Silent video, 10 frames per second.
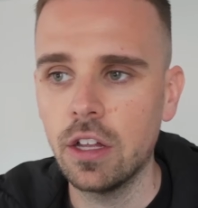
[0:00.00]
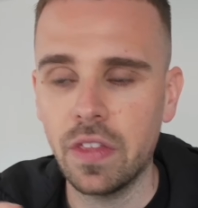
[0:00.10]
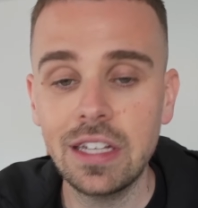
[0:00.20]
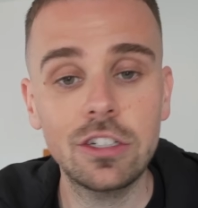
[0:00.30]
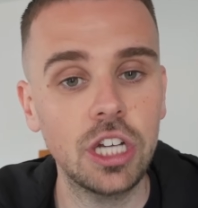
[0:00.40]

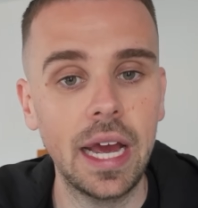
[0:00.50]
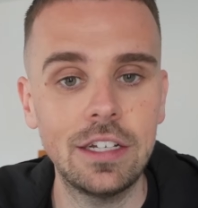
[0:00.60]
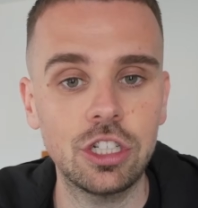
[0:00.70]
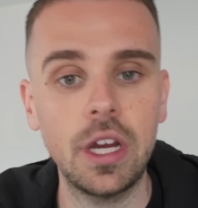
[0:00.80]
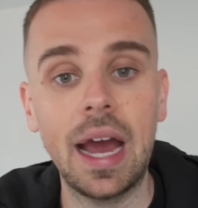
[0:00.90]
things
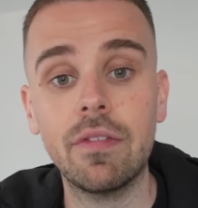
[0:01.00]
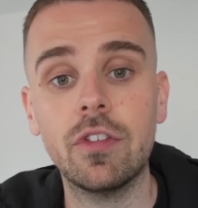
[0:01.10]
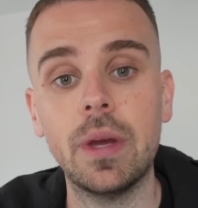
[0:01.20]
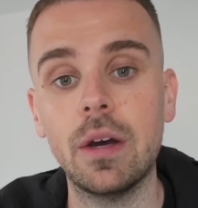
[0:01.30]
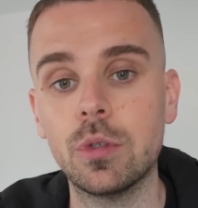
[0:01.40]
change, and you have
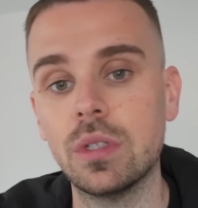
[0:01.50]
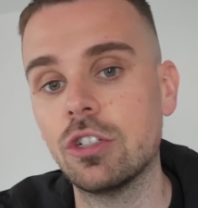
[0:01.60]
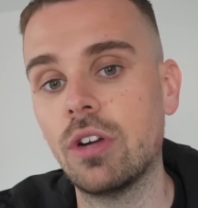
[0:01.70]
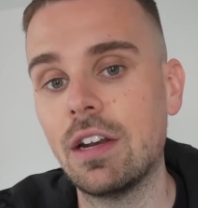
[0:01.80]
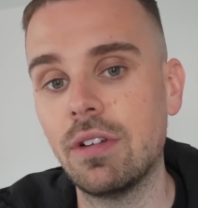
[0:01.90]
to be able to, as a
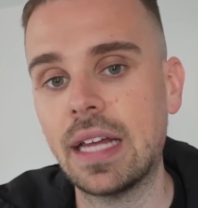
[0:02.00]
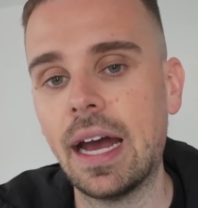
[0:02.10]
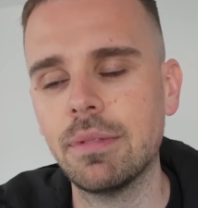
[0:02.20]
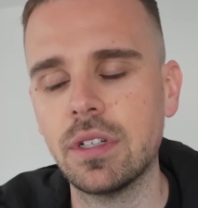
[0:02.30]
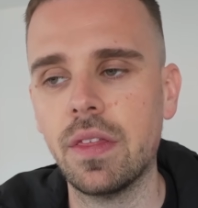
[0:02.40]
trader,
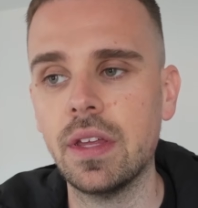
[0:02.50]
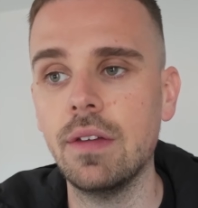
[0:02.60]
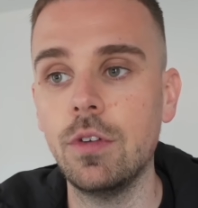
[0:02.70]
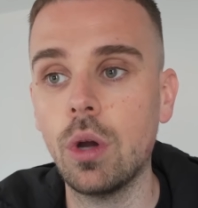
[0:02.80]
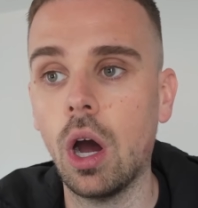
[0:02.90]
adapt. And I think
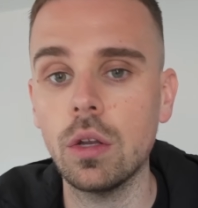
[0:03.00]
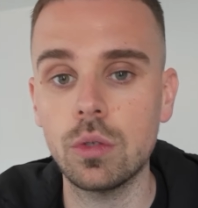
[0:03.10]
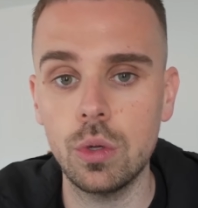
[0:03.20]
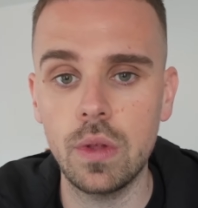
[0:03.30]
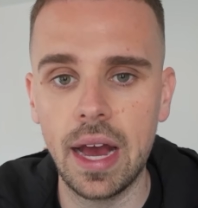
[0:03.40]
if you can't
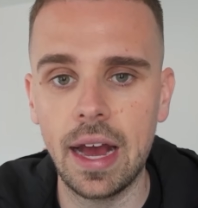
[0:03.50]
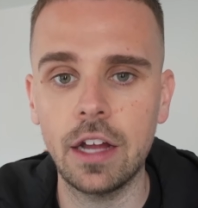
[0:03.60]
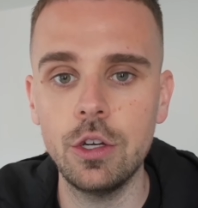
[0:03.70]
do that, and